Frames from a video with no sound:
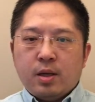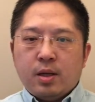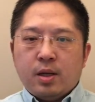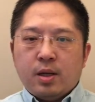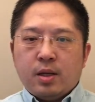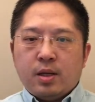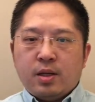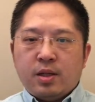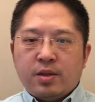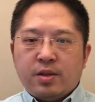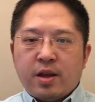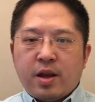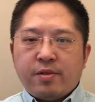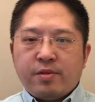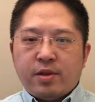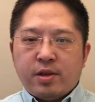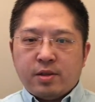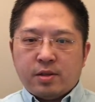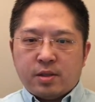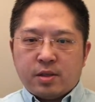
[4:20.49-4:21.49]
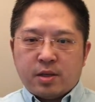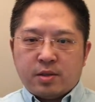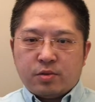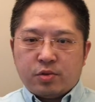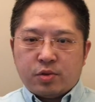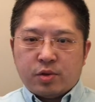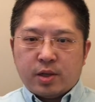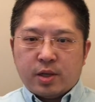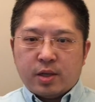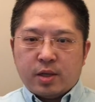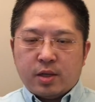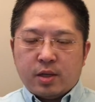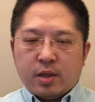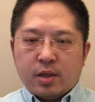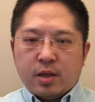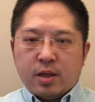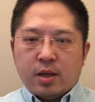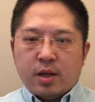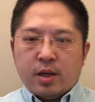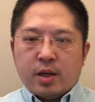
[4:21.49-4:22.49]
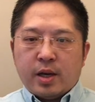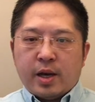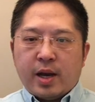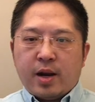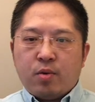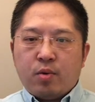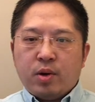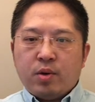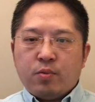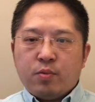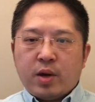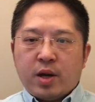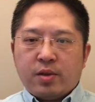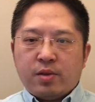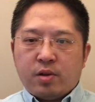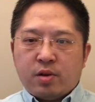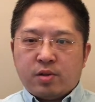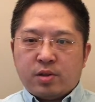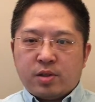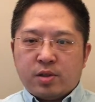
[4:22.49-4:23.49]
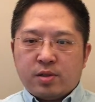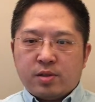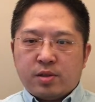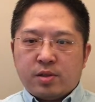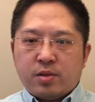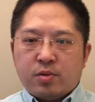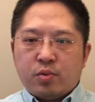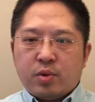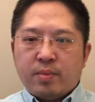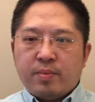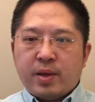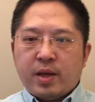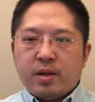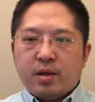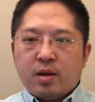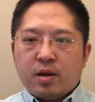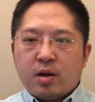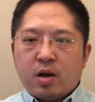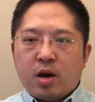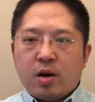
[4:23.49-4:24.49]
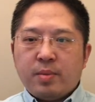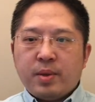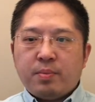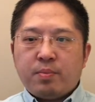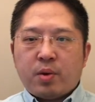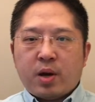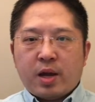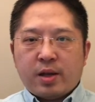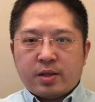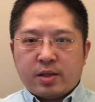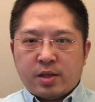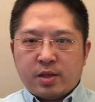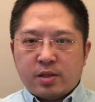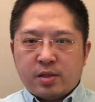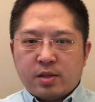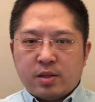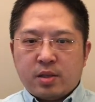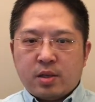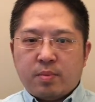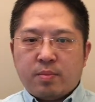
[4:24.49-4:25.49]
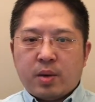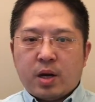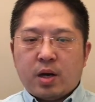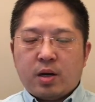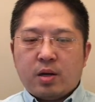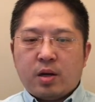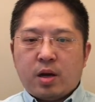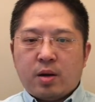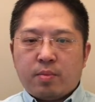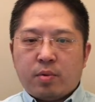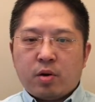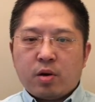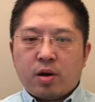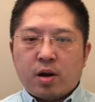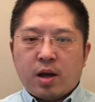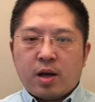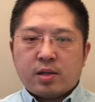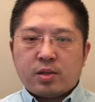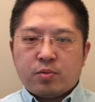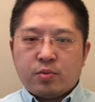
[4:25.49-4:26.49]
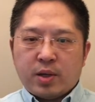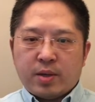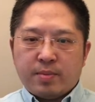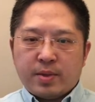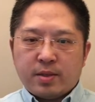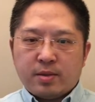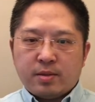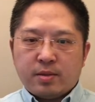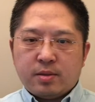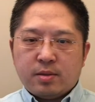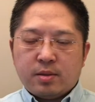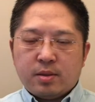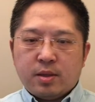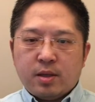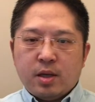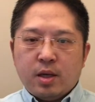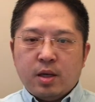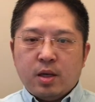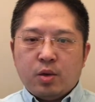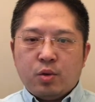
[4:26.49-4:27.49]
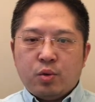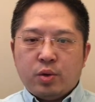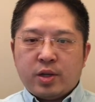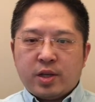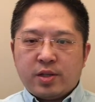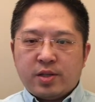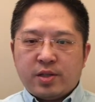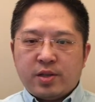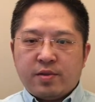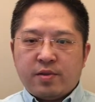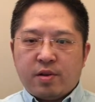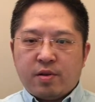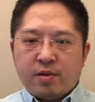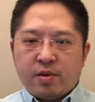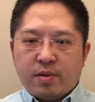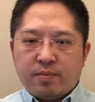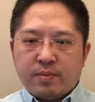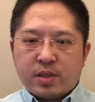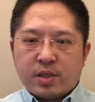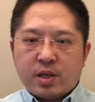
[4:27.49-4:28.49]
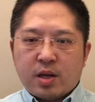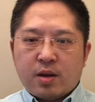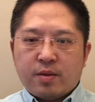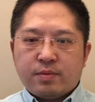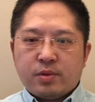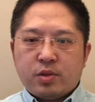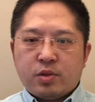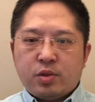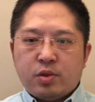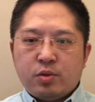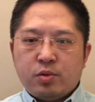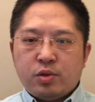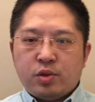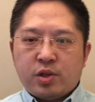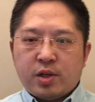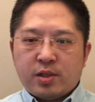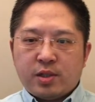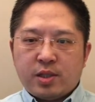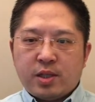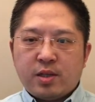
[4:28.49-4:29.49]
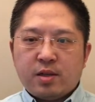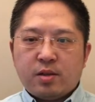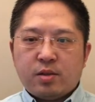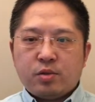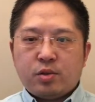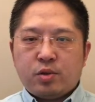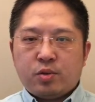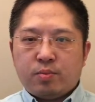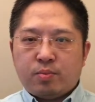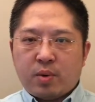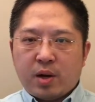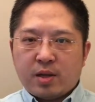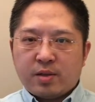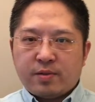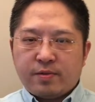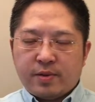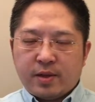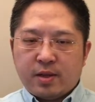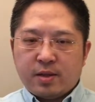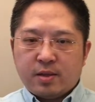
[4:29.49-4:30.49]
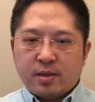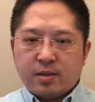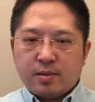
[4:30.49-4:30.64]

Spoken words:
In the 19th century, hiring wet nurses remained a common practice among upper-class women, who considered themselves too genteel to breastfeed.